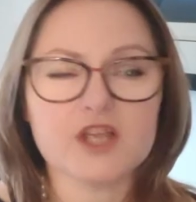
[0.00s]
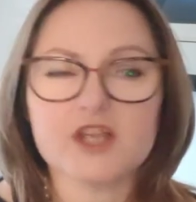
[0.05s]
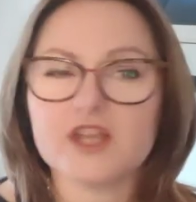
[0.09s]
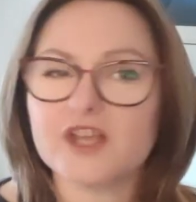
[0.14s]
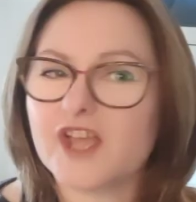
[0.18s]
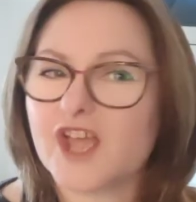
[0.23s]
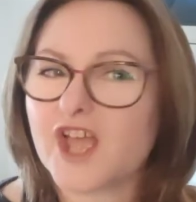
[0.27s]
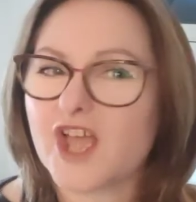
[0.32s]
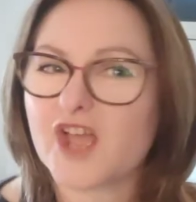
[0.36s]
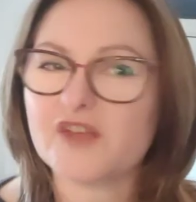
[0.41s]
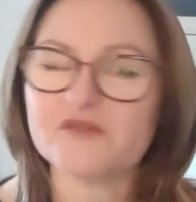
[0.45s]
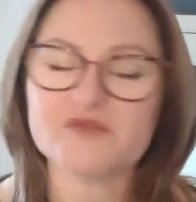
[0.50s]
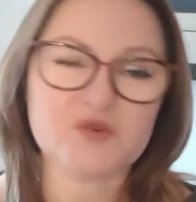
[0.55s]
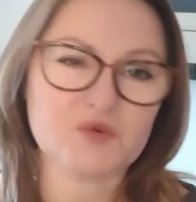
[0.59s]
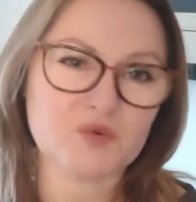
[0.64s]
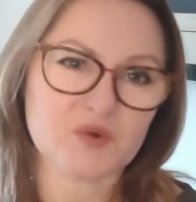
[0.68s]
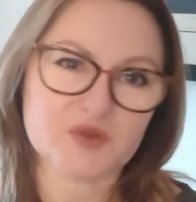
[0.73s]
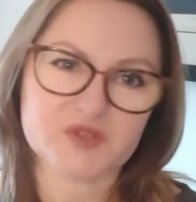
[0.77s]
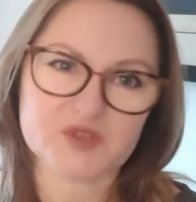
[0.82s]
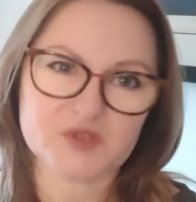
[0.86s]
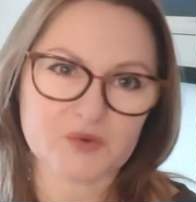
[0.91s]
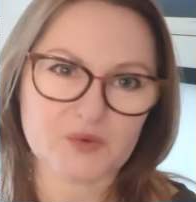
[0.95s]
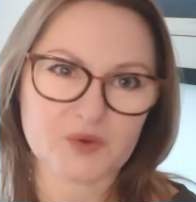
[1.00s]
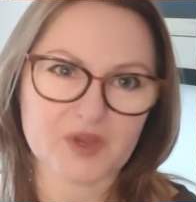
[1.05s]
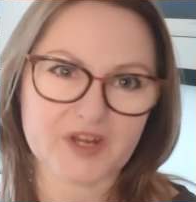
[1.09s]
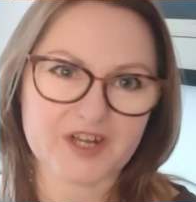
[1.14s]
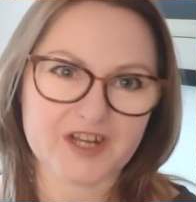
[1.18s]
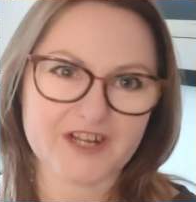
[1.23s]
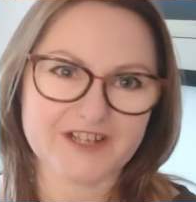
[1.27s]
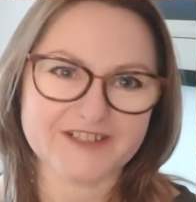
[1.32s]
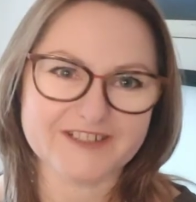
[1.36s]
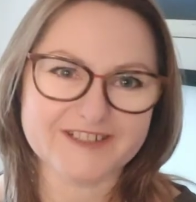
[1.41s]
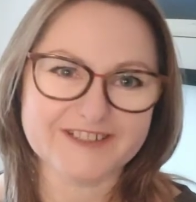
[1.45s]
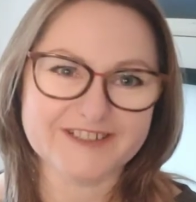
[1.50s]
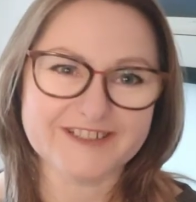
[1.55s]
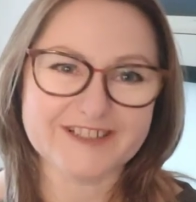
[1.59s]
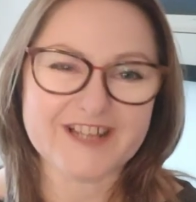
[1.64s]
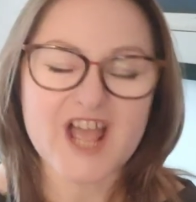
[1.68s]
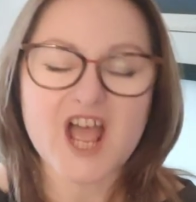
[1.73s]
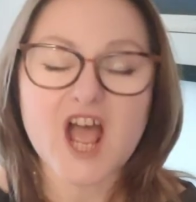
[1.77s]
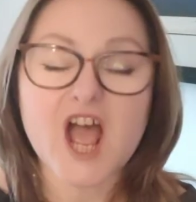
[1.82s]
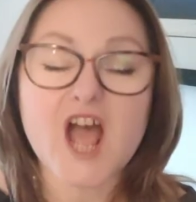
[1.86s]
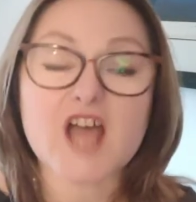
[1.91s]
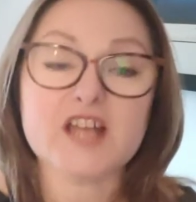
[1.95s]
Everyone's a winner.
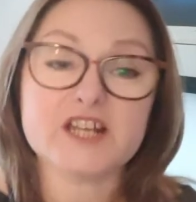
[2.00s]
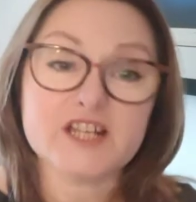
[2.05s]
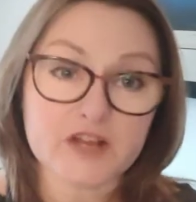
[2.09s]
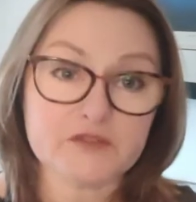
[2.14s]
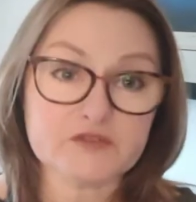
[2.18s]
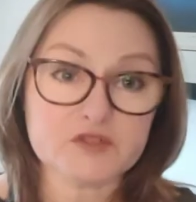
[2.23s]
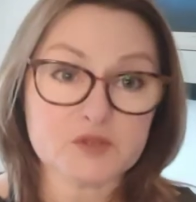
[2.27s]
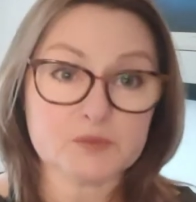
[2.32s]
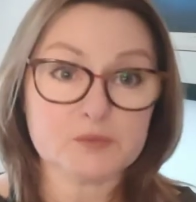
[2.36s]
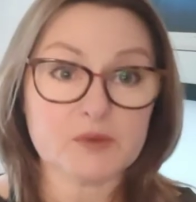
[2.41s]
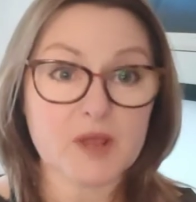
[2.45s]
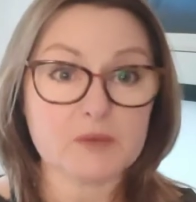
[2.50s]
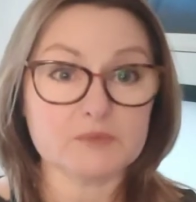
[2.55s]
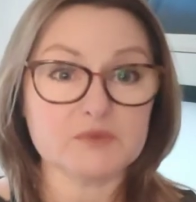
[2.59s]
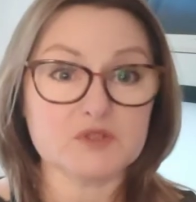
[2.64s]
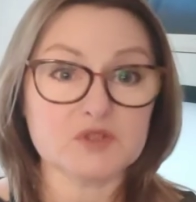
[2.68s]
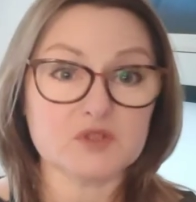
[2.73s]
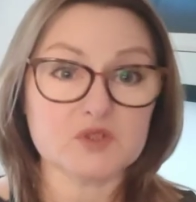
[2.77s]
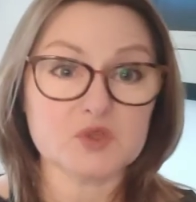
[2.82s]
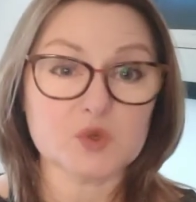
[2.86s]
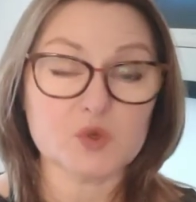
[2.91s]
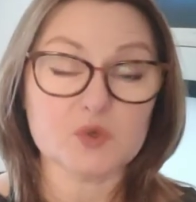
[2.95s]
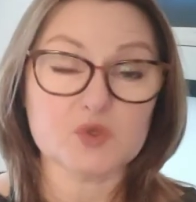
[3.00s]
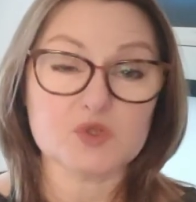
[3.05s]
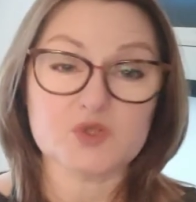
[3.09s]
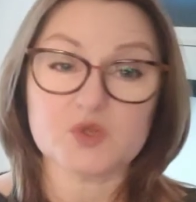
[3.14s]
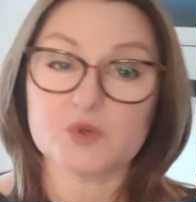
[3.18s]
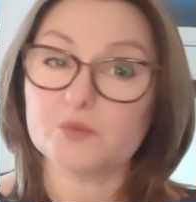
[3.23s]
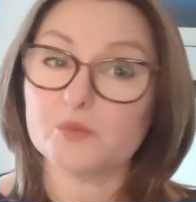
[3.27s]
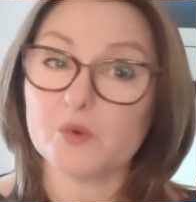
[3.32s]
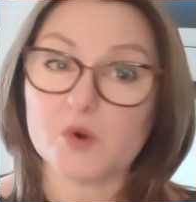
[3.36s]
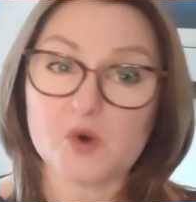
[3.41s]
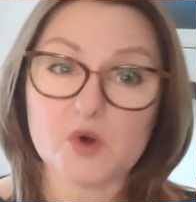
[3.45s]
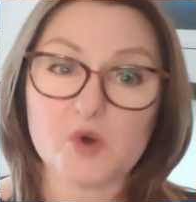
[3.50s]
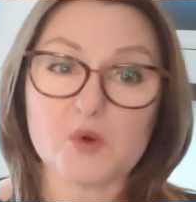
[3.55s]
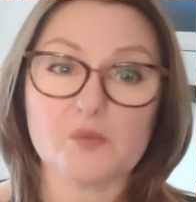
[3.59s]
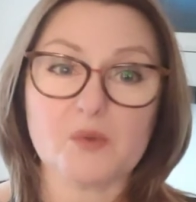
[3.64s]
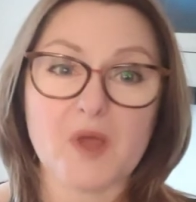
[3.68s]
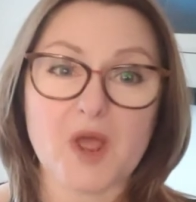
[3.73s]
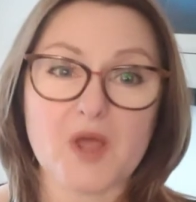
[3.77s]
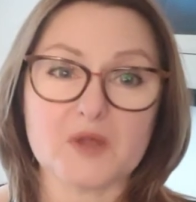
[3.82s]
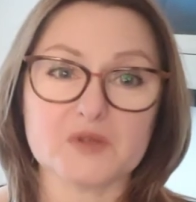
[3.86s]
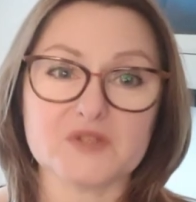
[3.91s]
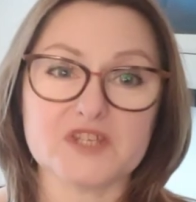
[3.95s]
I'd love to be able to talk to you more
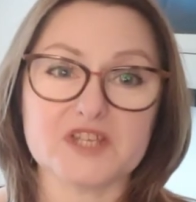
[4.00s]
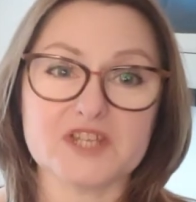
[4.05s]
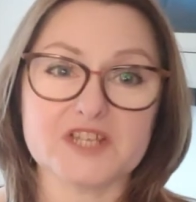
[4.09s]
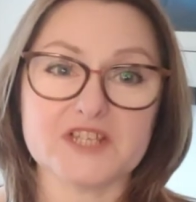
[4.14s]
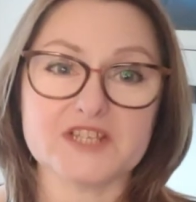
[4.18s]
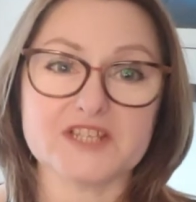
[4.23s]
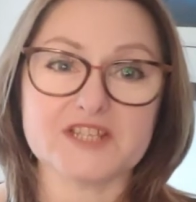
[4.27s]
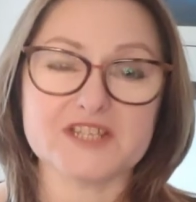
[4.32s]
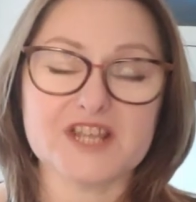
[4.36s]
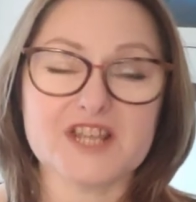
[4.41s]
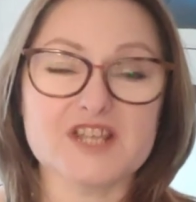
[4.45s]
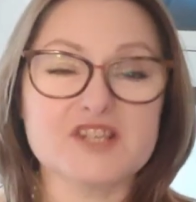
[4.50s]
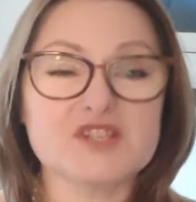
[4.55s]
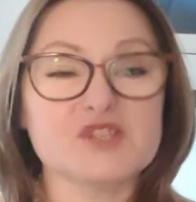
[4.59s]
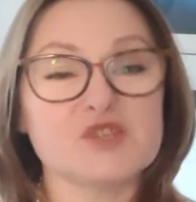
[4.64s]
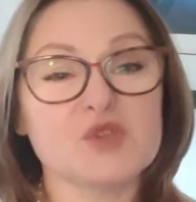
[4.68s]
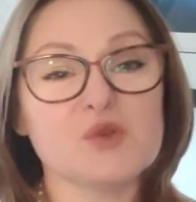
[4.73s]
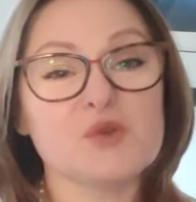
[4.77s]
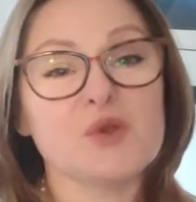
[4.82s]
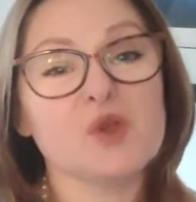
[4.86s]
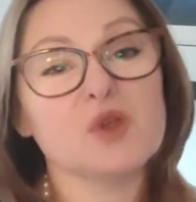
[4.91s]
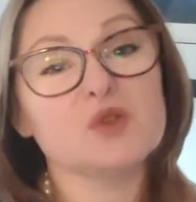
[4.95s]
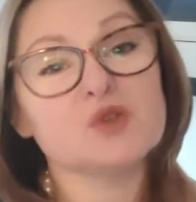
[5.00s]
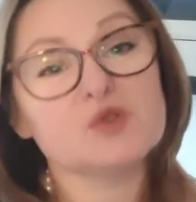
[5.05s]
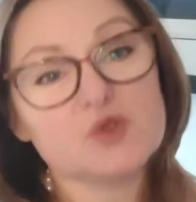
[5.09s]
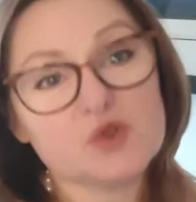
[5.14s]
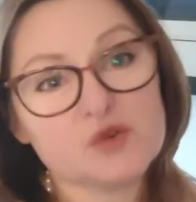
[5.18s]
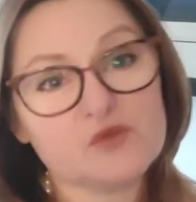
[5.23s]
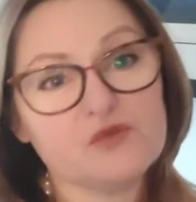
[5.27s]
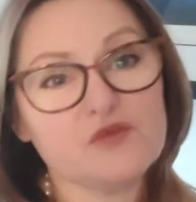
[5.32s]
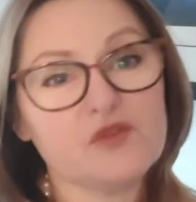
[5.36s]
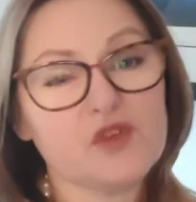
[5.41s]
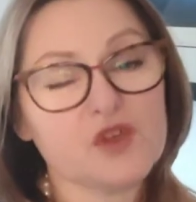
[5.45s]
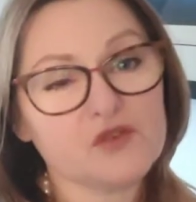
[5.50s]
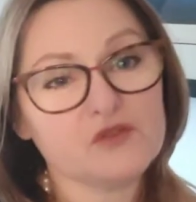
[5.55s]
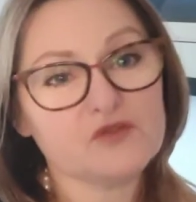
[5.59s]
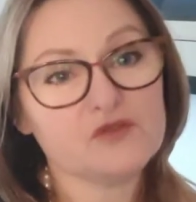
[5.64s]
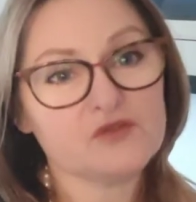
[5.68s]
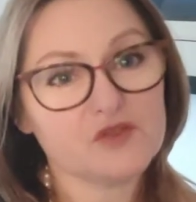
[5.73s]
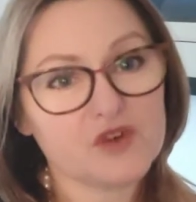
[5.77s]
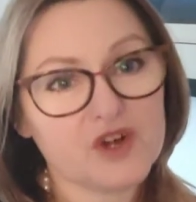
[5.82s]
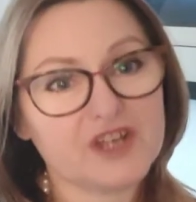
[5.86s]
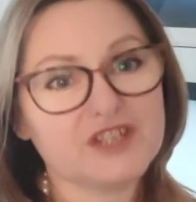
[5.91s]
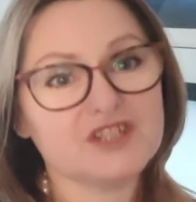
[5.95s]
about it, so do feel
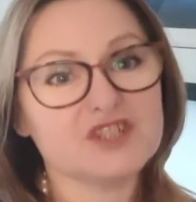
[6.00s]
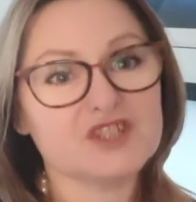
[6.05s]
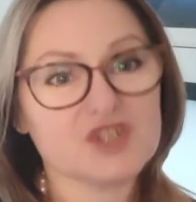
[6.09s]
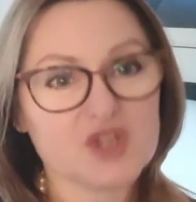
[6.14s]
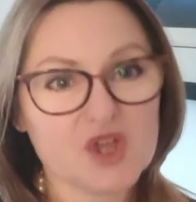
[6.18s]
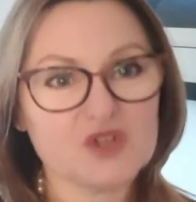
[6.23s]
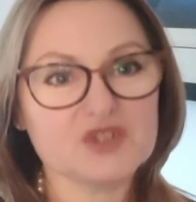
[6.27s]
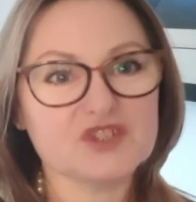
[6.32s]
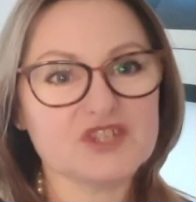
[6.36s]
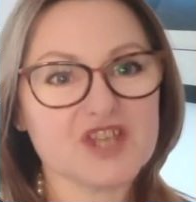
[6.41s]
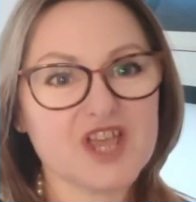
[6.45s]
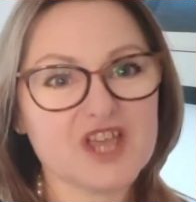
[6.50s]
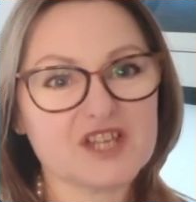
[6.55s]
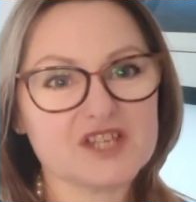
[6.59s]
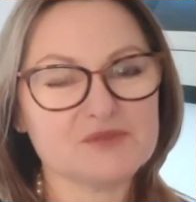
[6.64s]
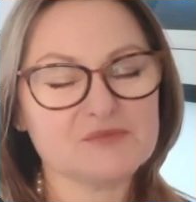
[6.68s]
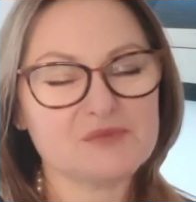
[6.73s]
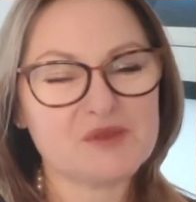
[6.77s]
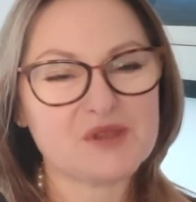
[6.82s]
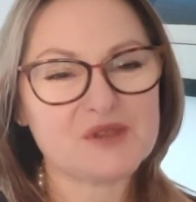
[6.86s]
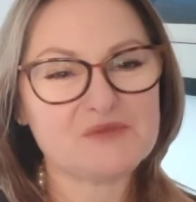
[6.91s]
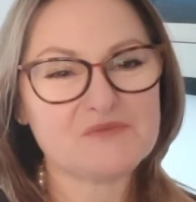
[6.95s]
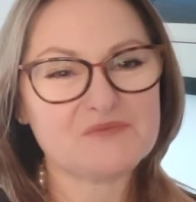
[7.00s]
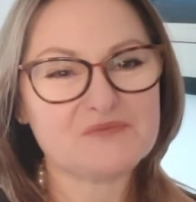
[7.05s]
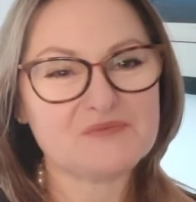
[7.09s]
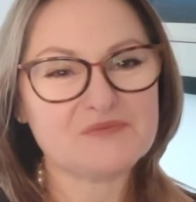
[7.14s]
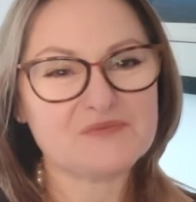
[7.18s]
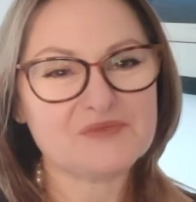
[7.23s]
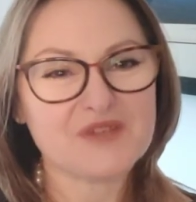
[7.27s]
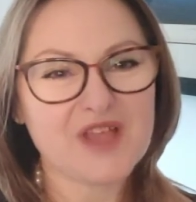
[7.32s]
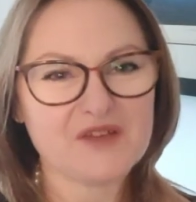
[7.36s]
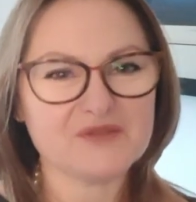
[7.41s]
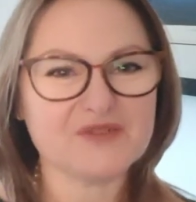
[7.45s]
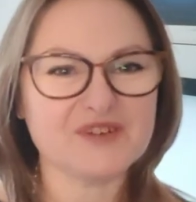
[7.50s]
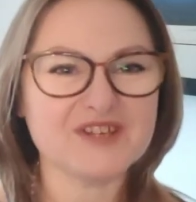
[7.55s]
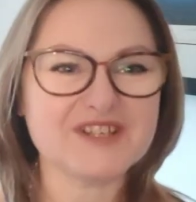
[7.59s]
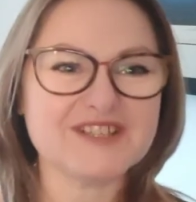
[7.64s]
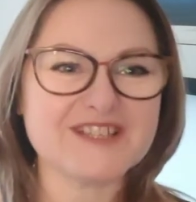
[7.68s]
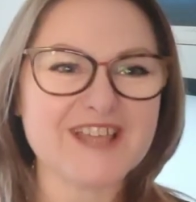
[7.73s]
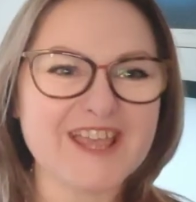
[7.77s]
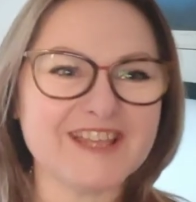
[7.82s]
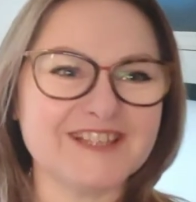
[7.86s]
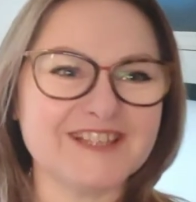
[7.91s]
free to contact me. Have a good day.